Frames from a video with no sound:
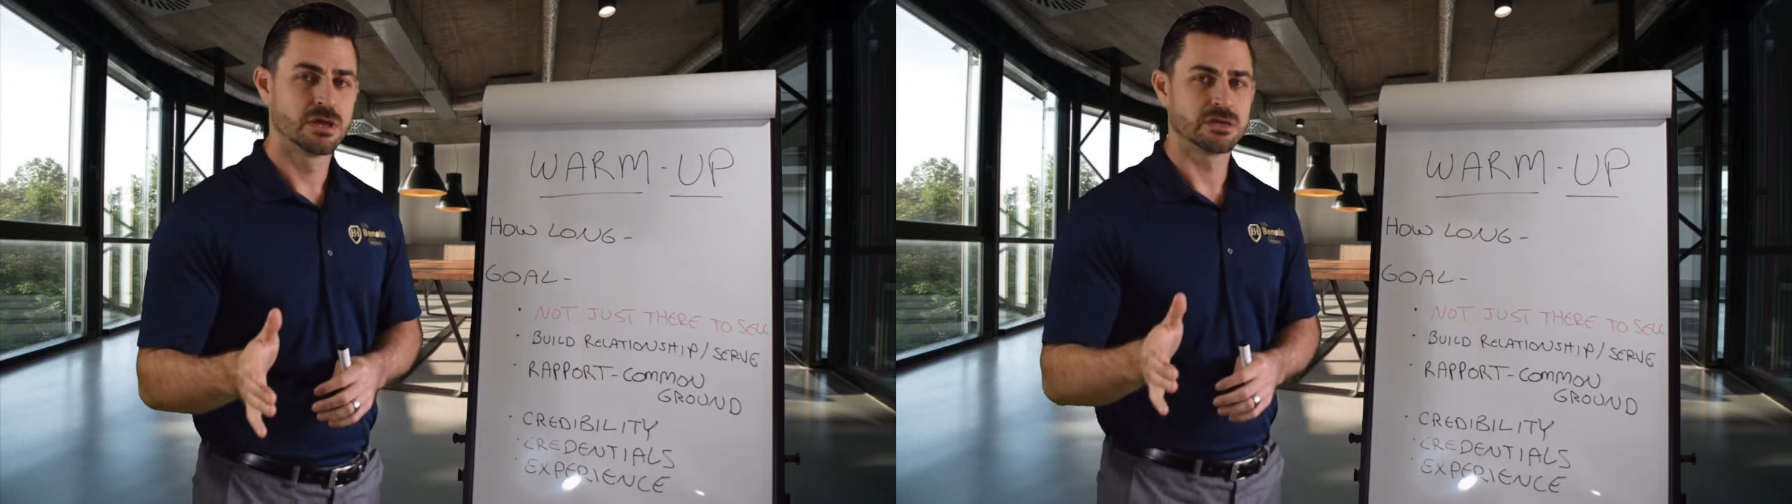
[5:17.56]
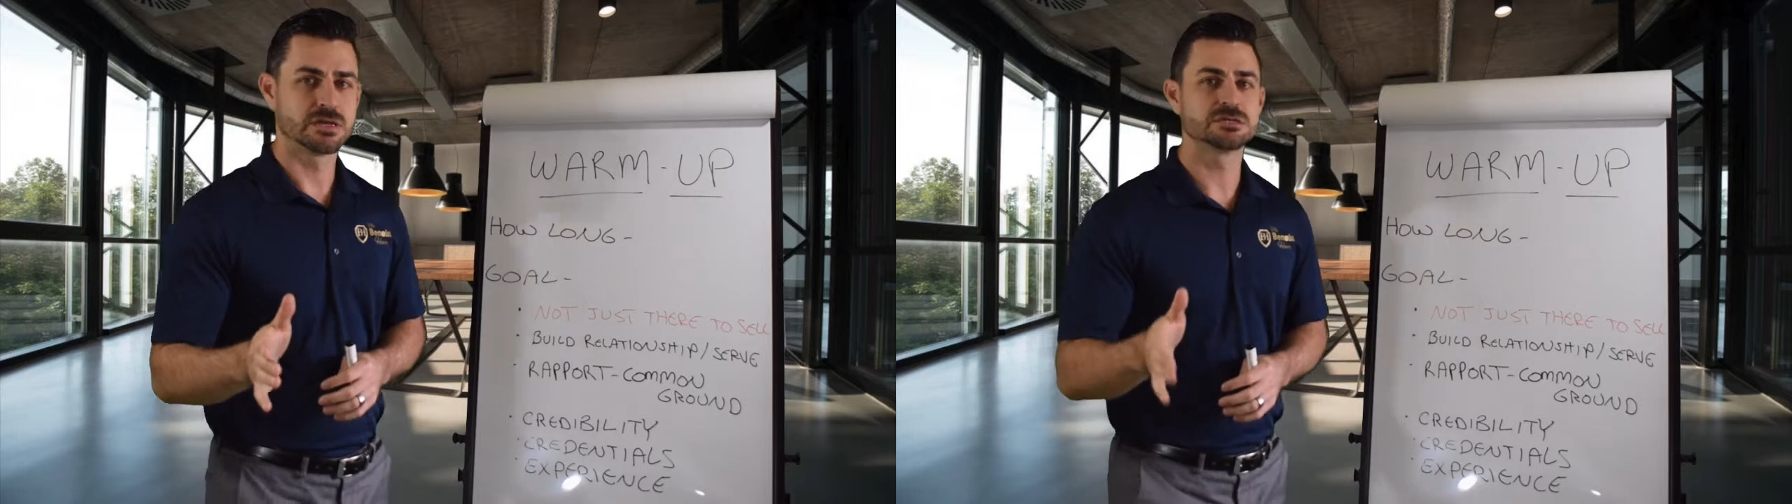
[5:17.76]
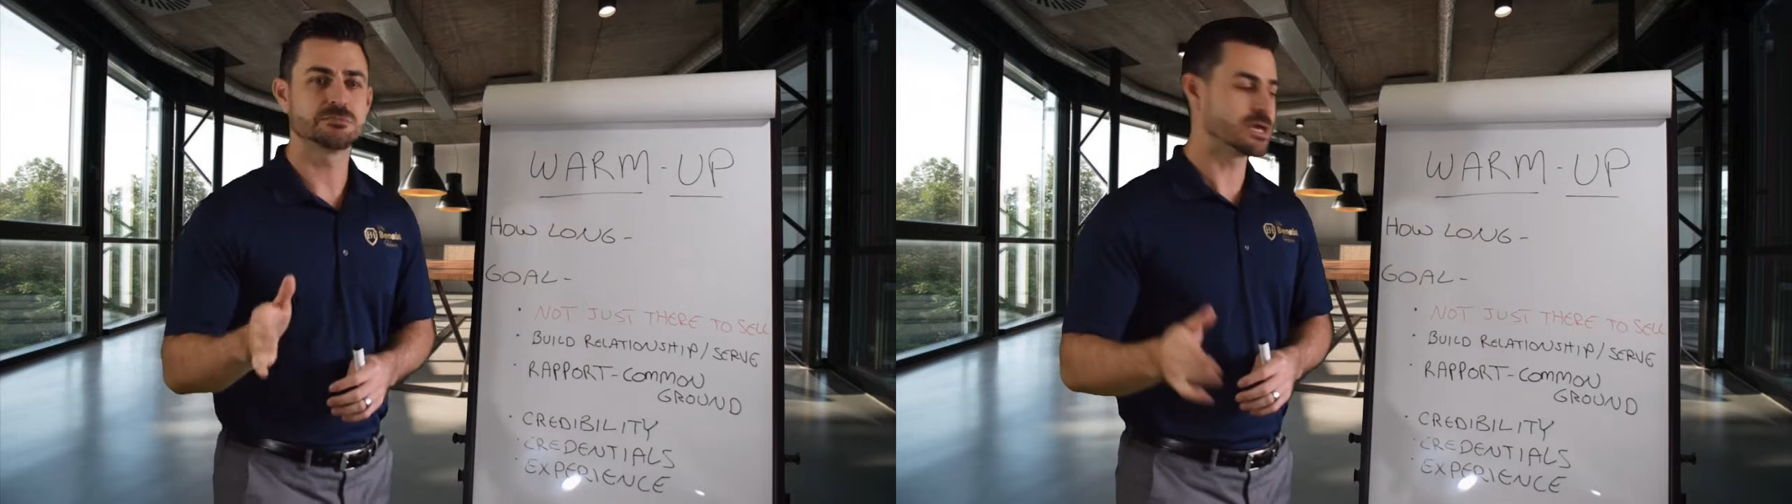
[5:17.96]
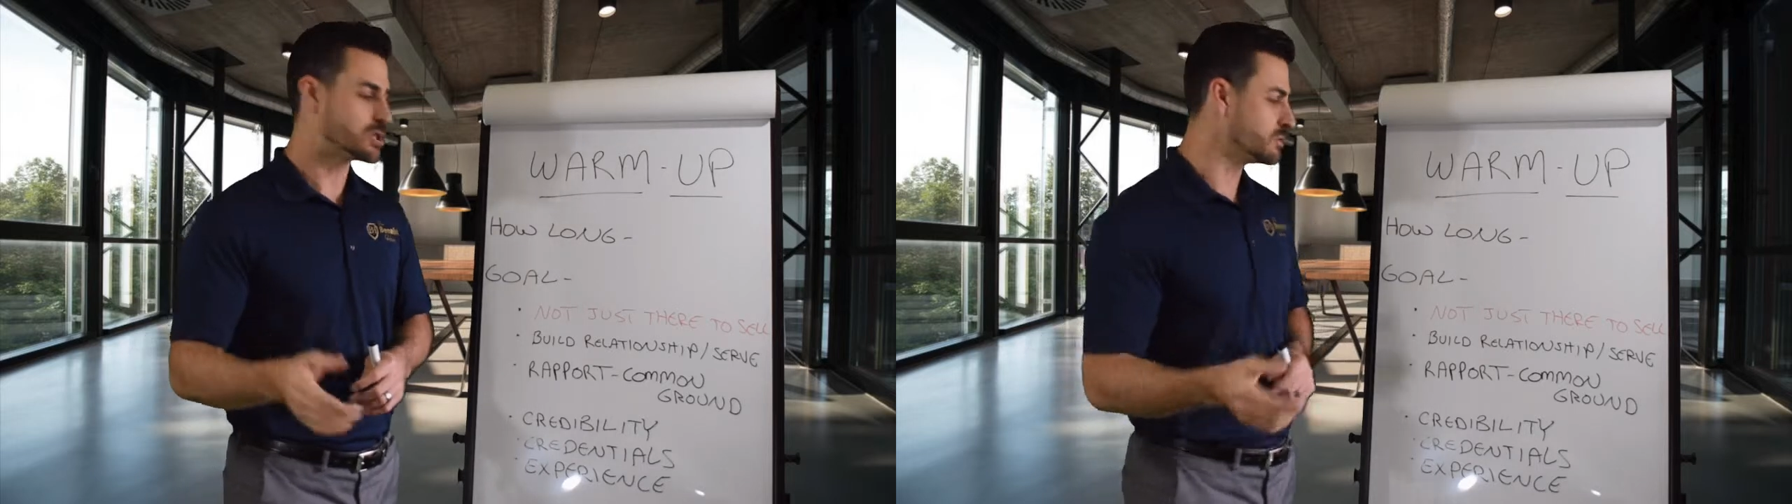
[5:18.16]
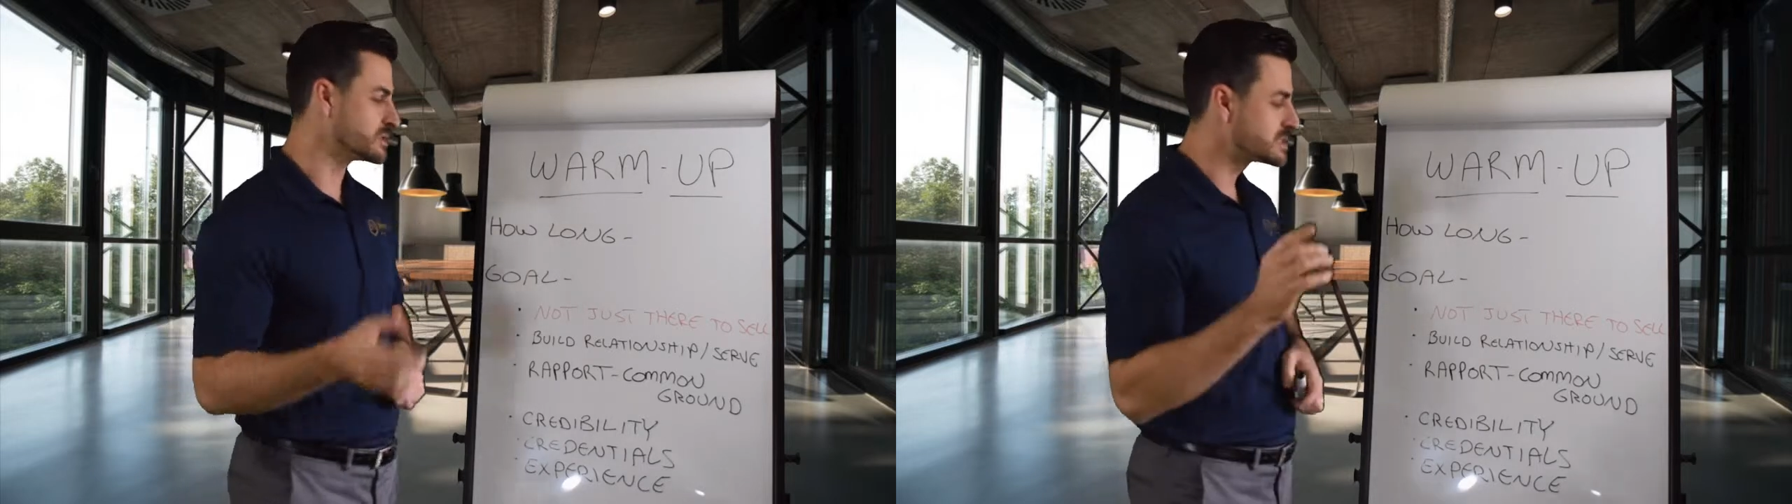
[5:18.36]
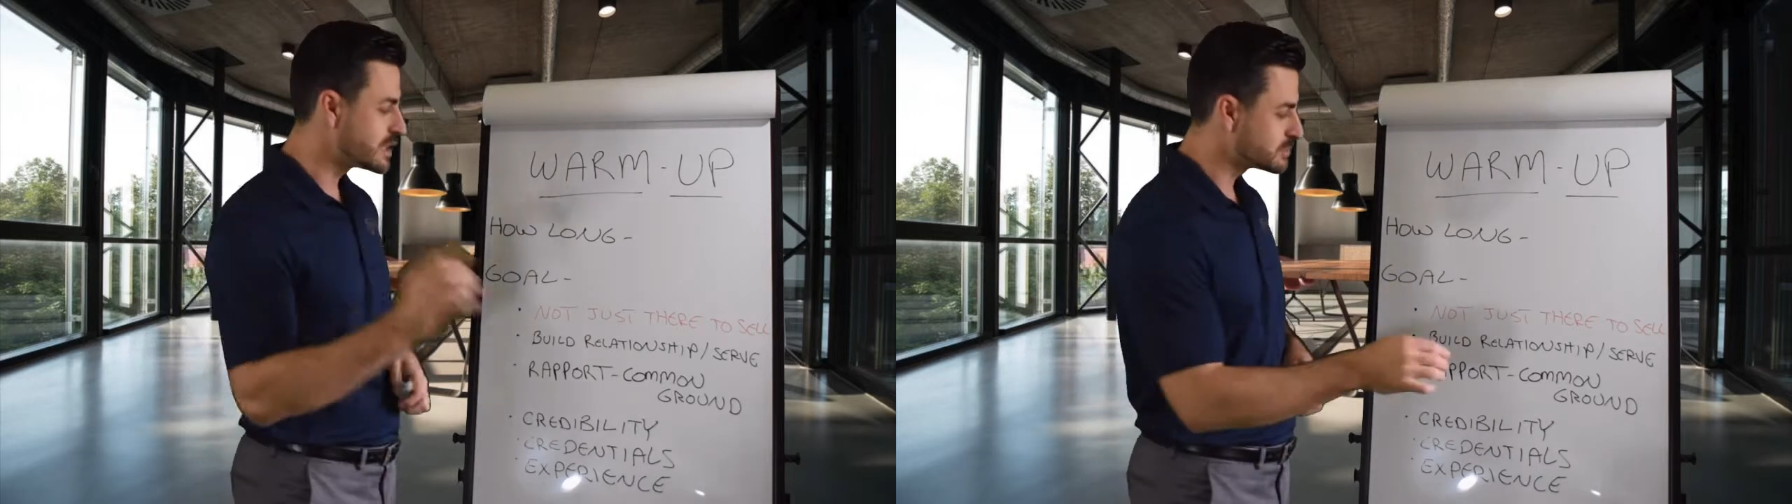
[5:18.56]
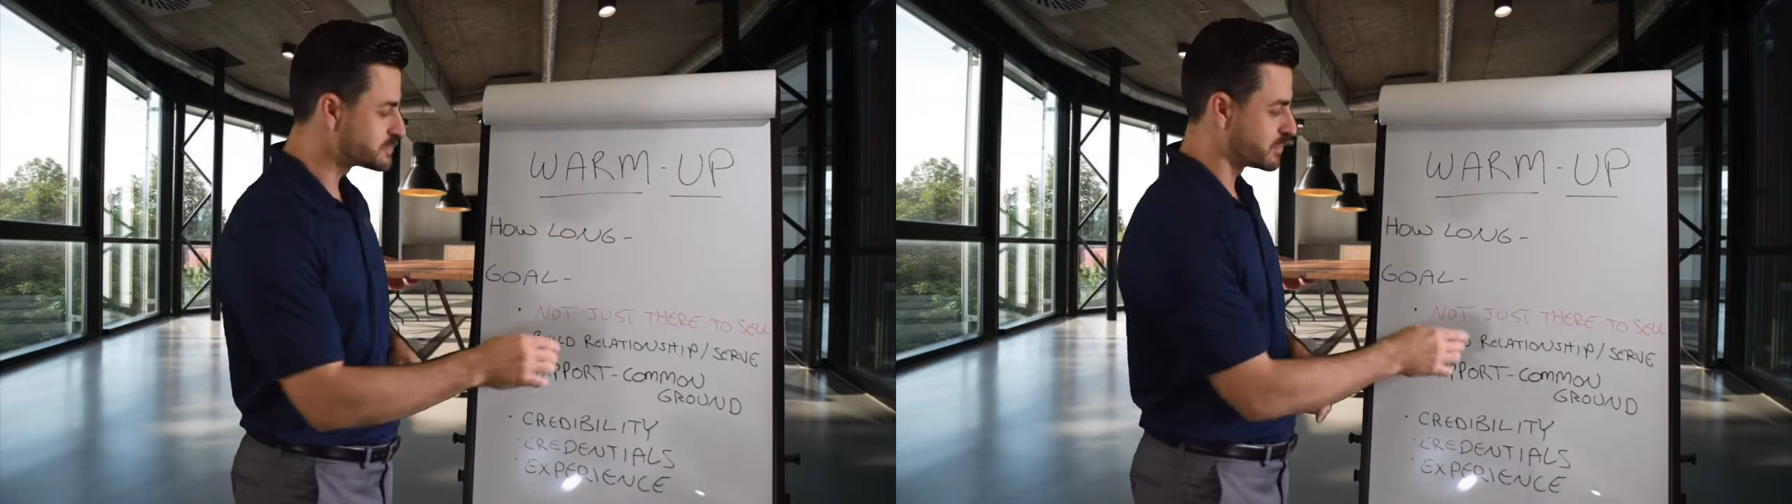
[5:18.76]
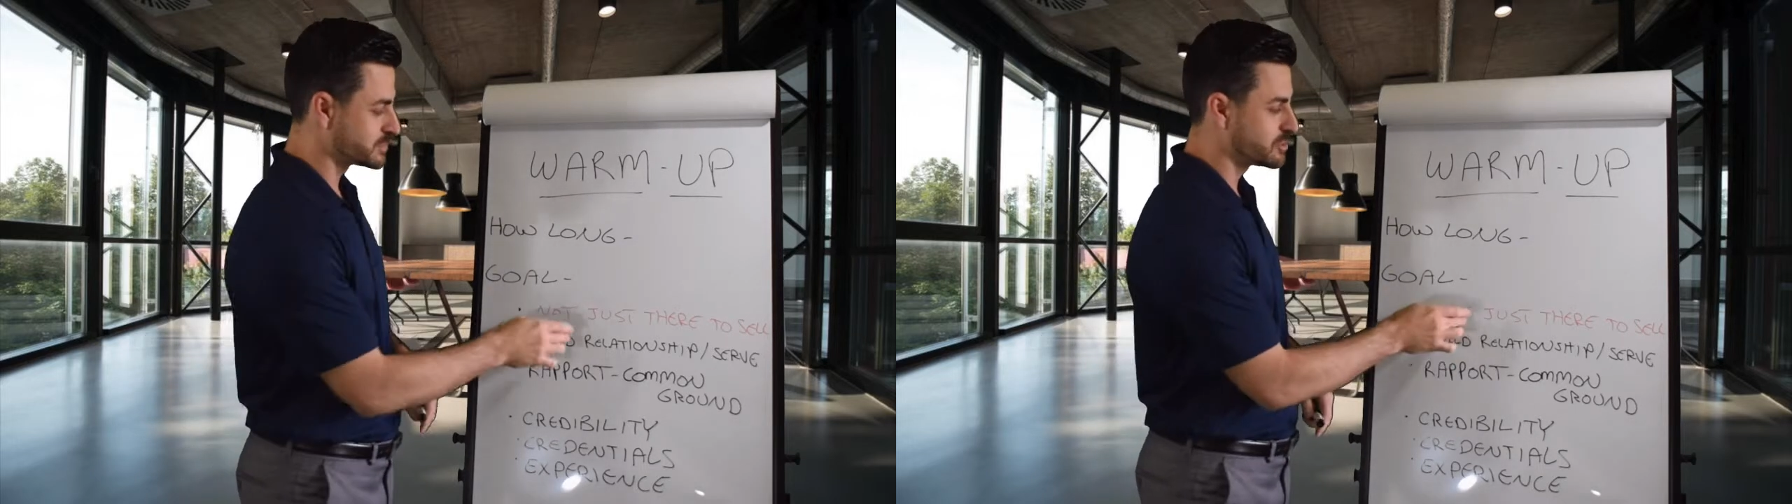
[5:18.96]
It doesn't make you a
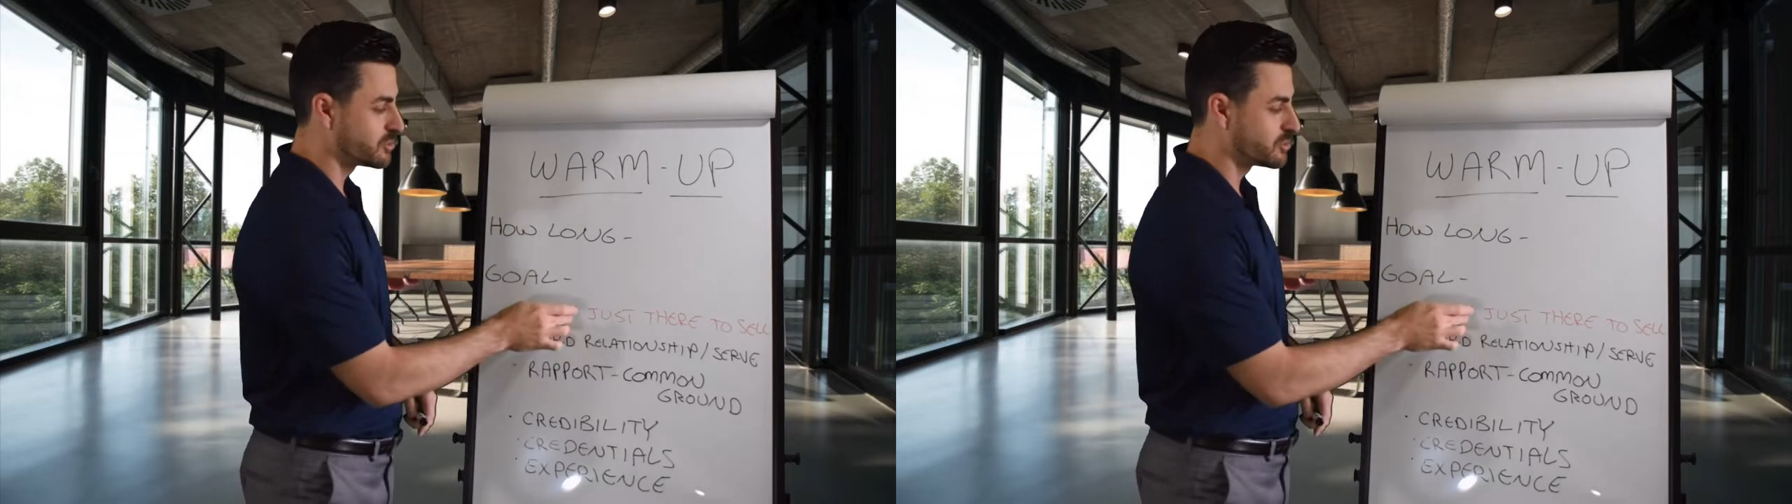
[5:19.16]
salesperson.